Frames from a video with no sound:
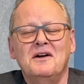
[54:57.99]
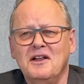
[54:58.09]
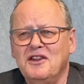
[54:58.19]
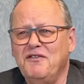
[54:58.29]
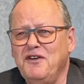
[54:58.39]

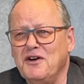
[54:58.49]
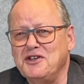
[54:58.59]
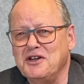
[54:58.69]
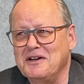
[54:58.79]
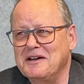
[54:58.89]
Was that the almost
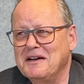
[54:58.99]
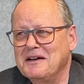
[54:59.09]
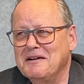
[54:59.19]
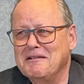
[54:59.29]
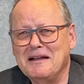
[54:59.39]
future,
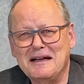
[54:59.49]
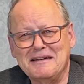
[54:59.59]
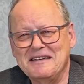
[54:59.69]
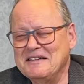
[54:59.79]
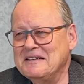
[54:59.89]
like
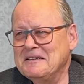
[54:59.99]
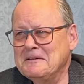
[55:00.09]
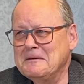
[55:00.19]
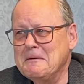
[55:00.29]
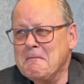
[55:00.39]
from a
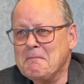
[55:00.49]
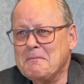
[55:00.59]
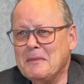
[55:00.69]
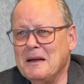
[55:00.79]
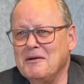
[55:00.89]
speechwriter? Almost.